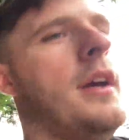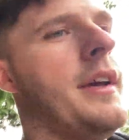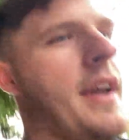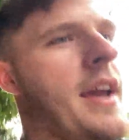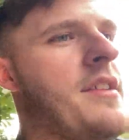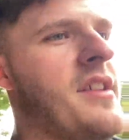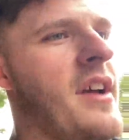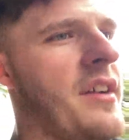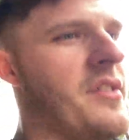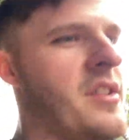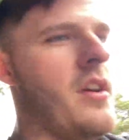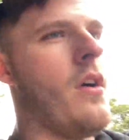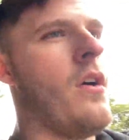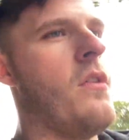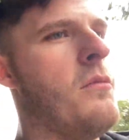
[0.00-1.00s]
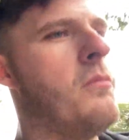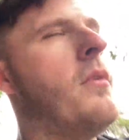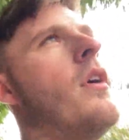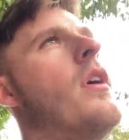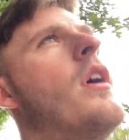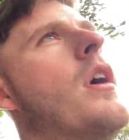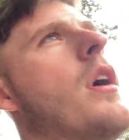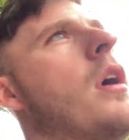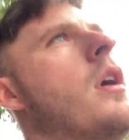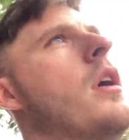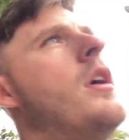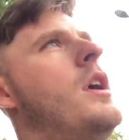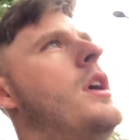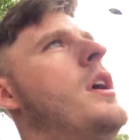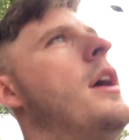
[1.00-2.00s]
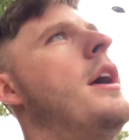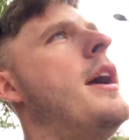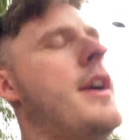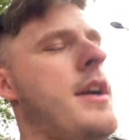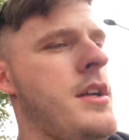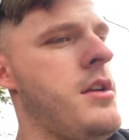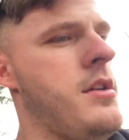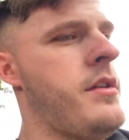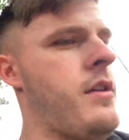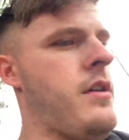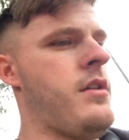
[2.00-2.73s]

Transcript: get a taxi home, and